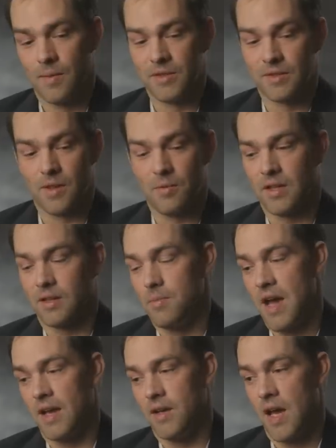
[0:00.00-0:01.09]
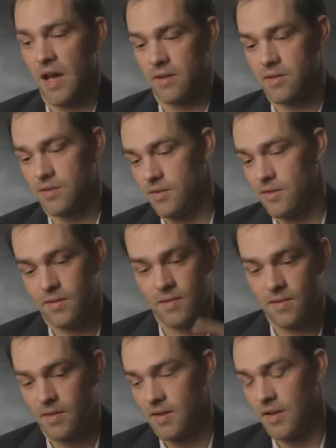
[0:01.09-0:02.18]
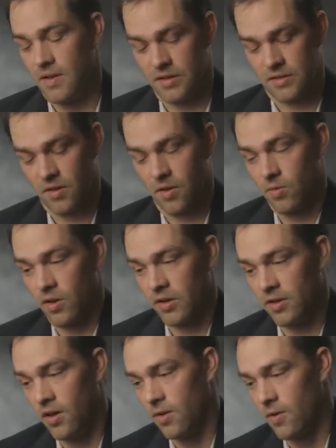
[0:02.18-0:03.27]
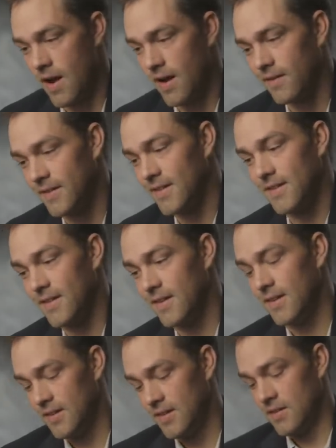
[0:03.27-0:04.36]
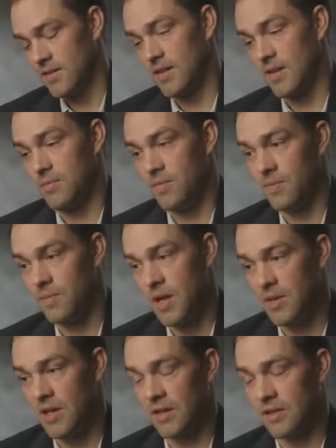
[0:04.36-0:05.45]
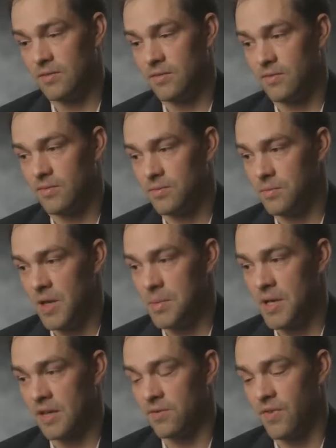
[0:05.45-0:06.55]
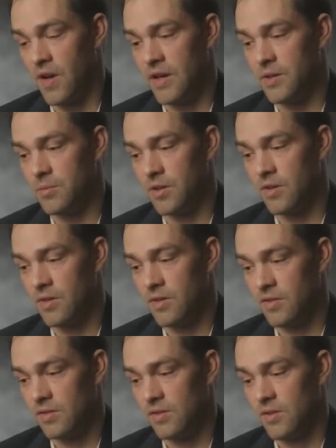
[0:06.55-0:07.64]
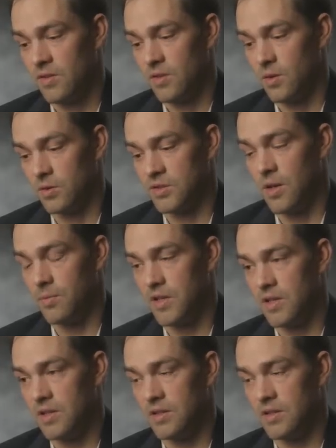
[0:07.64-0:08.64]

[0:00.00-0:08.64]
I'm just gonna make the mad dash and just start running all around, and maybe I can find him or something.